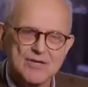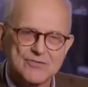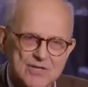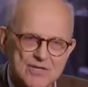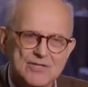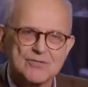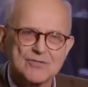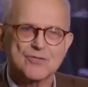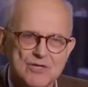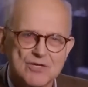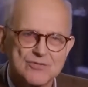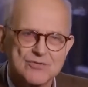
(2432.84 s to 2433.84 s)
is in his
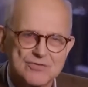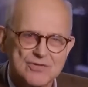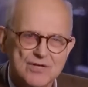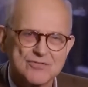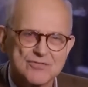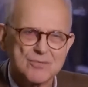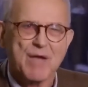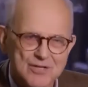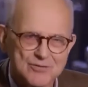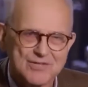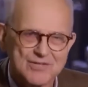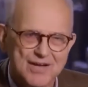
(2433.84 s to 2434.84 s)
equations. Just
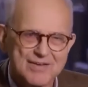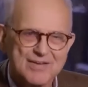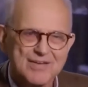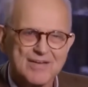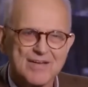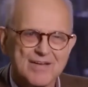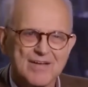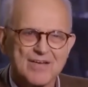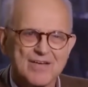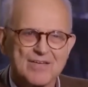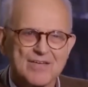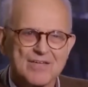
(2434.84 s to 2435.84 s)
imagine that.
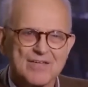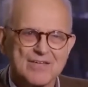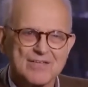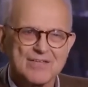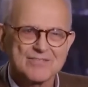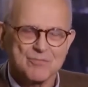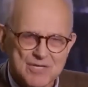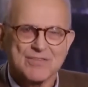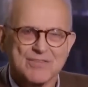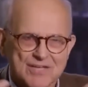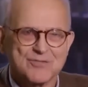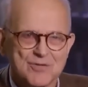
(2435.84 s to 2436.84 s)
To
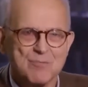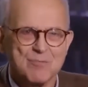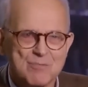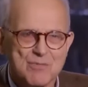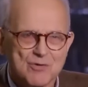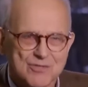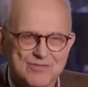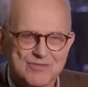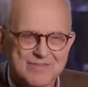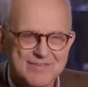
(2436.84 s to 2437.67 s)
me, that's a miracle.